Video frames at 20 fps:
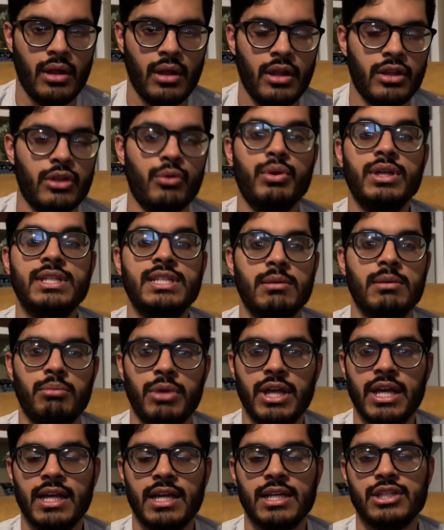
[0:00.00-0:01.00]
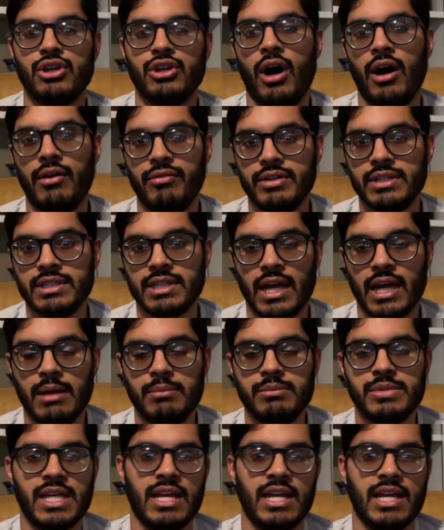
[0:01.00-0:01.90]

The reason being is oftentimes